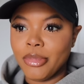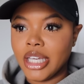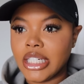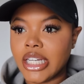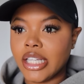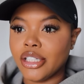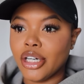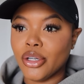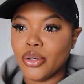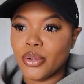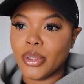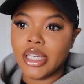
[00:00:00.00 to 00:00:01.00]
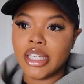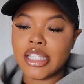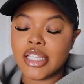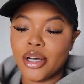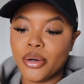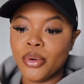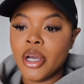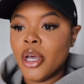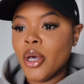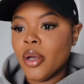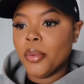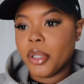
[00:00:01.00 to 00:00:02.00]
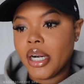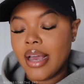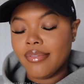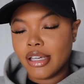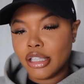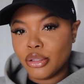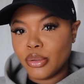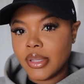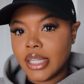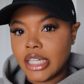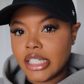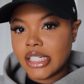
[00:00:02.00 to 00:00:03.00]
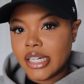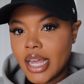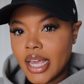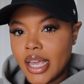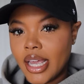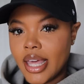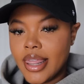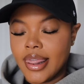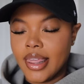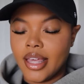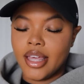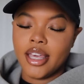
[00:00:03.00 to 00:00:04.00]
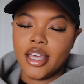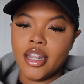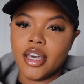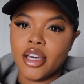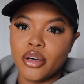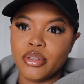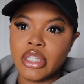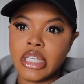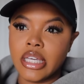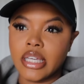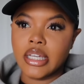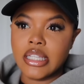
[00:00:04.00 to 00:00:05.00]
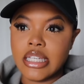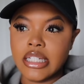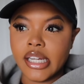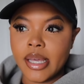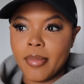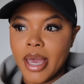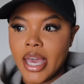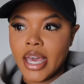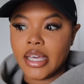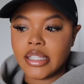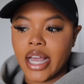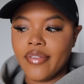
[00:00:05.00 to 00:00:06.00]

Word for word: Me and Jalen are going, so we're gonna have like a little lunch date and then go to T J Maxx.